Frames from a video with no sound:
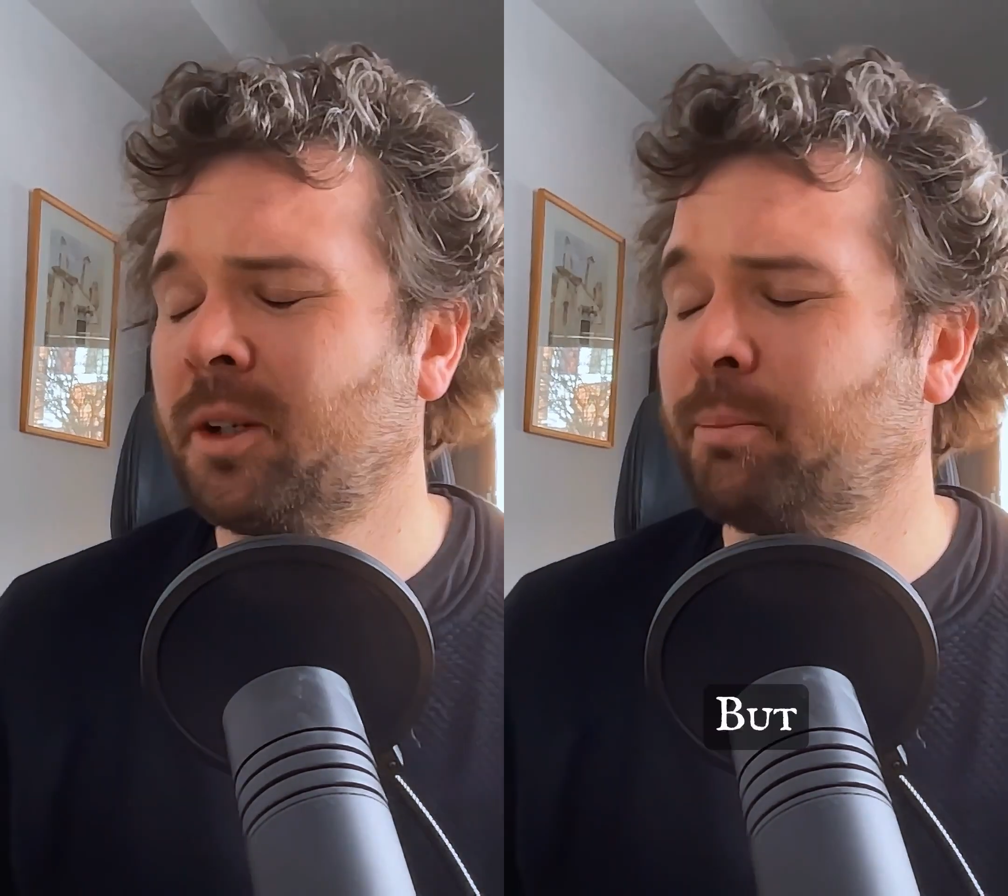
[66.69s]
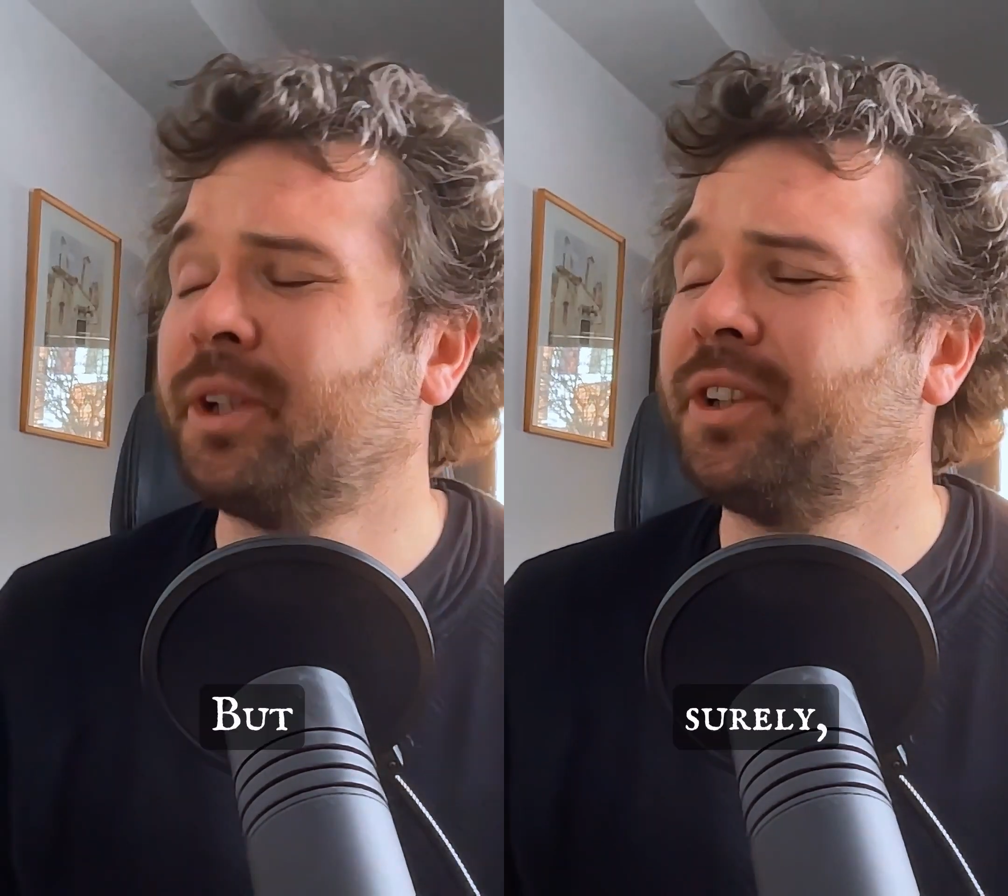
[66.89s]

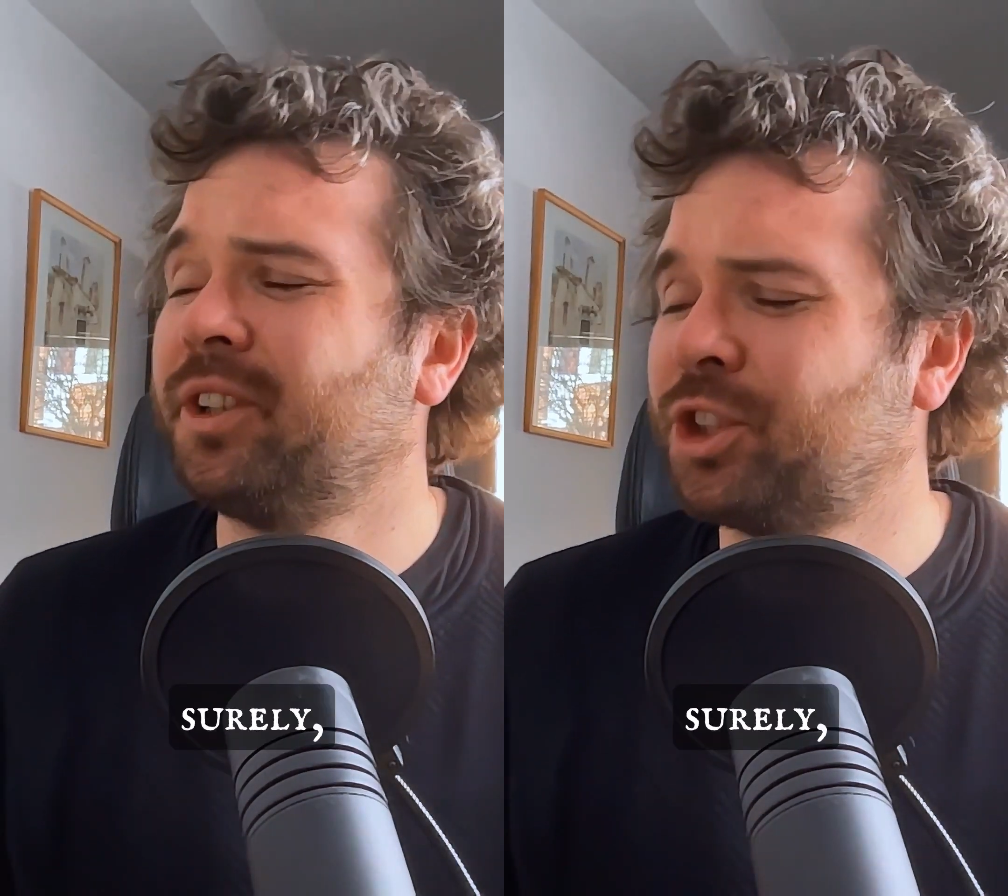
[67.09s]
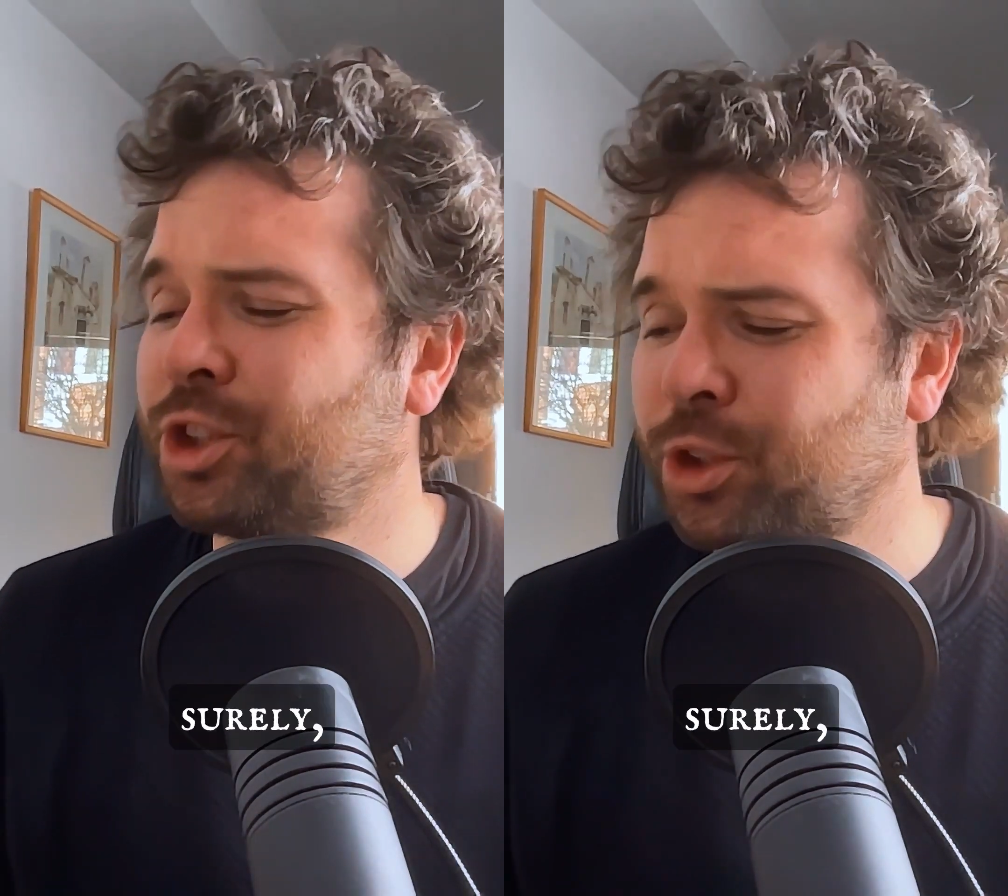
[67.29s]
But
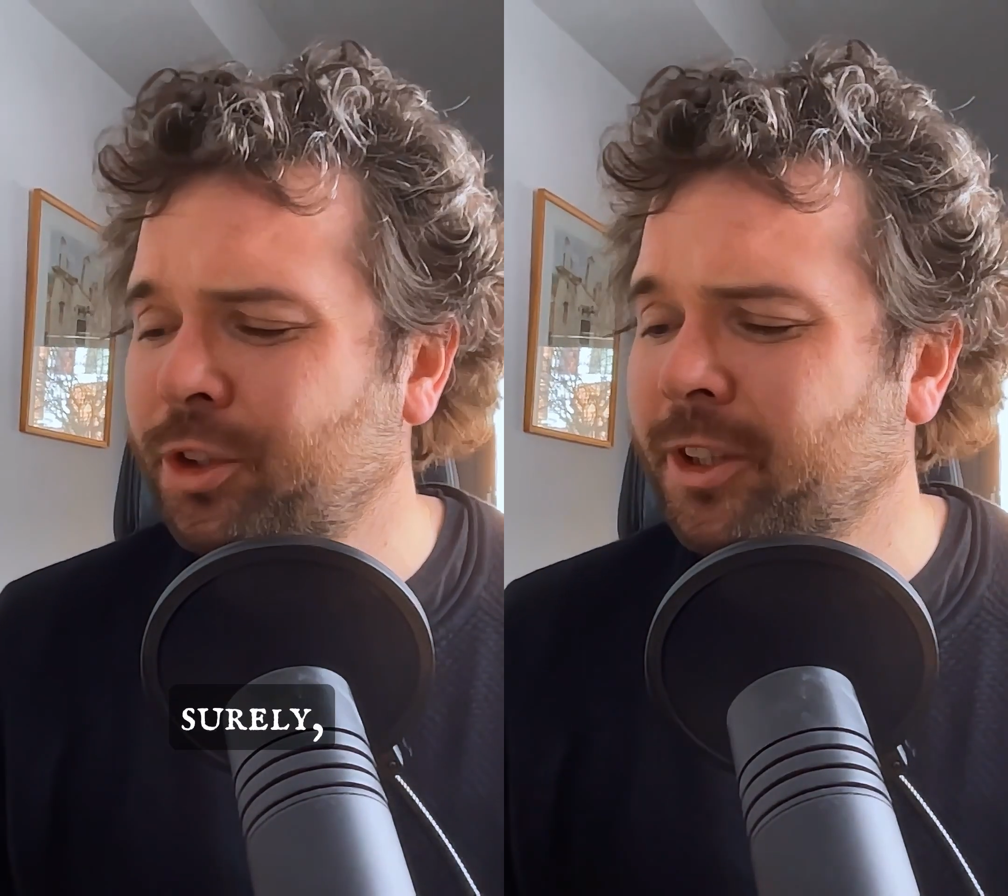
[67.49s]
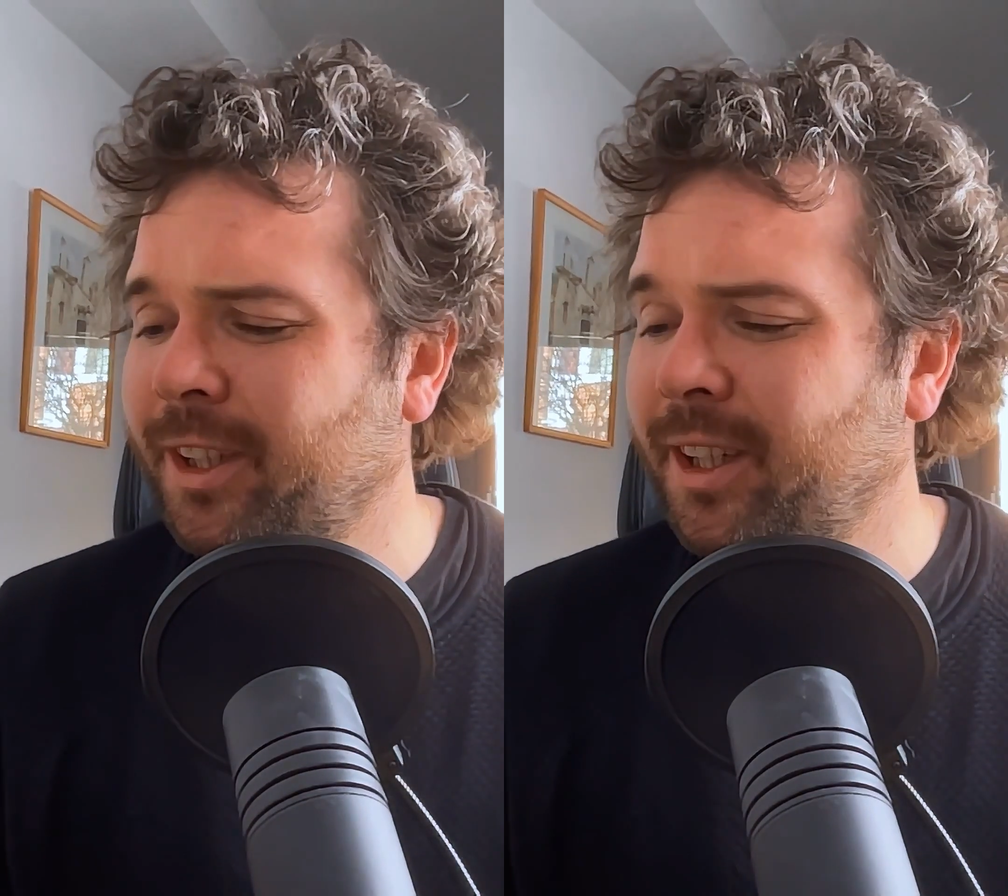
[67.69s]

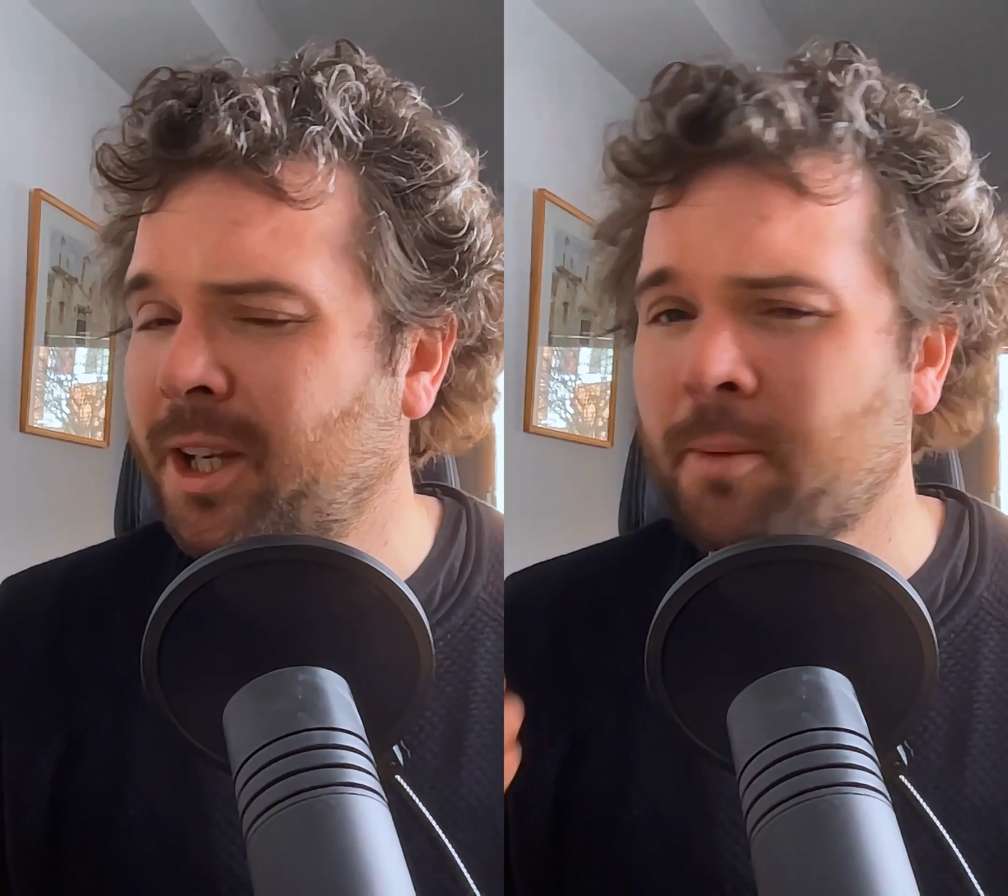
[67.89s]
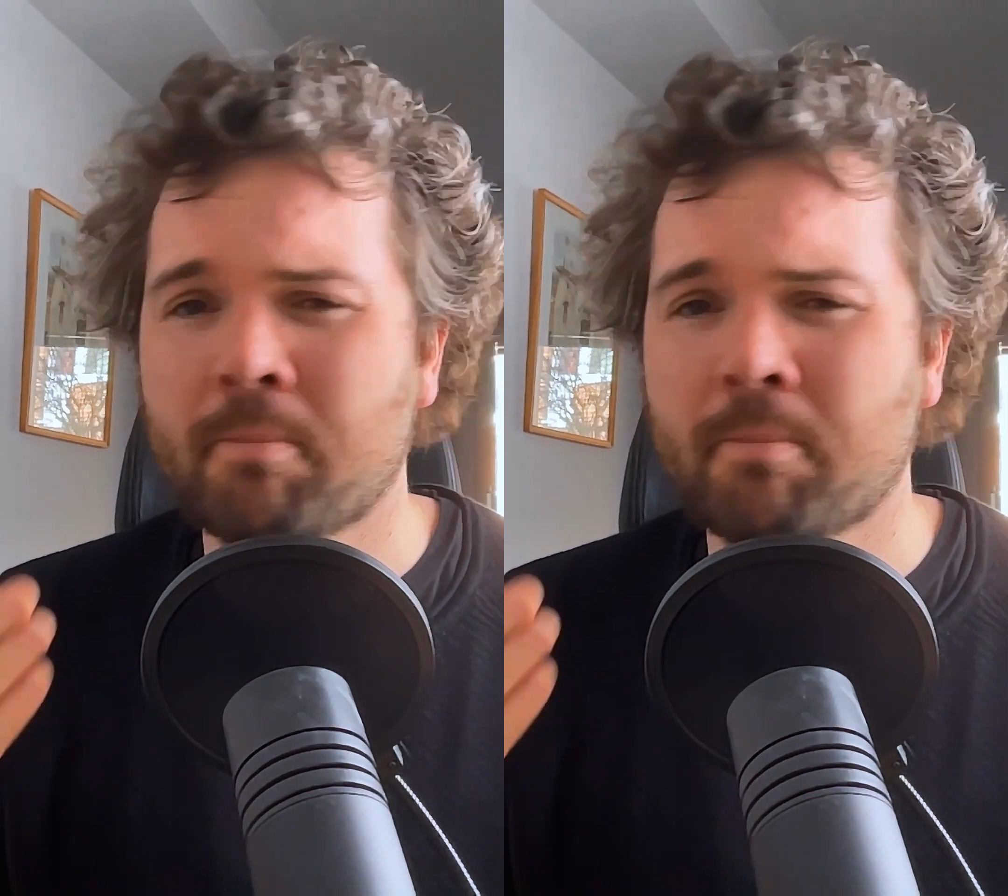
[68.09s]
surely,